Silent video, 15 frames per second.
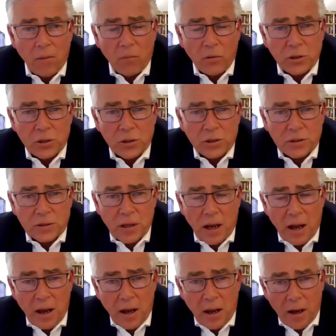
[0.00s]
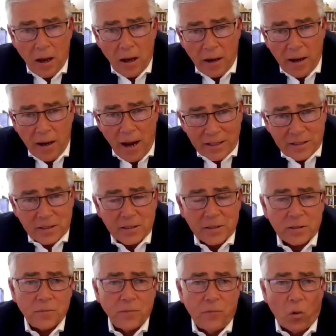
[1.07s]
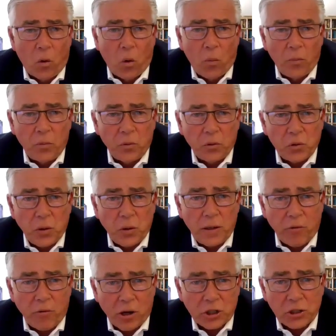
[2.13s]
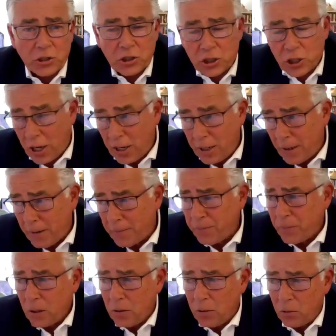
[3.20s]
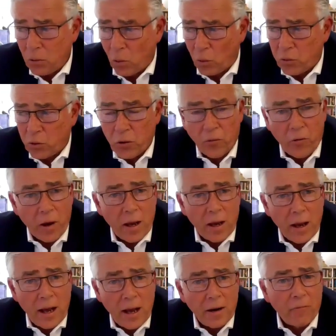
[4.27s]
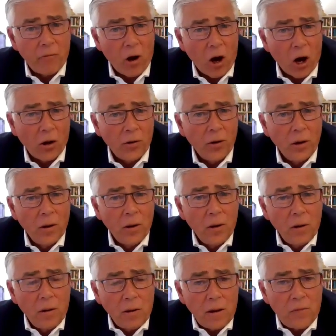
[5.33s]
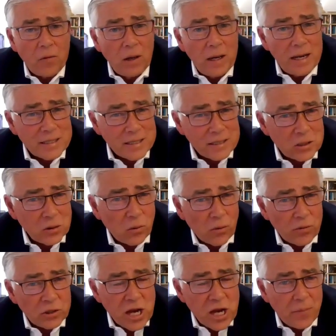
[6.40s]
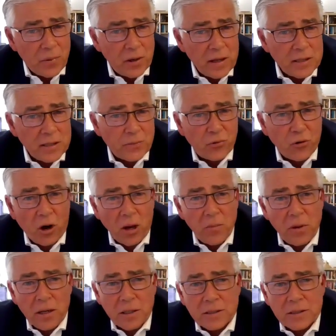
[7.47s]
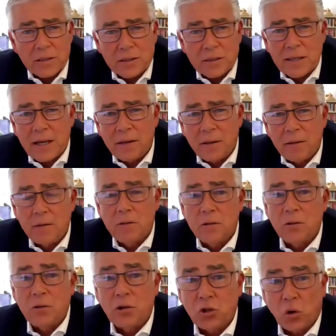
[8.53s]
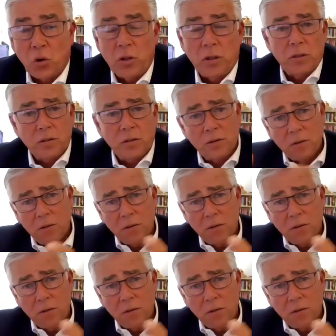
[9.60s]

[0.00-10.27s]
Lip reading: which is an axis formed between Russia, China, North Korea, and Iran. If you listen to what the Japanese Prime Minister said to the joint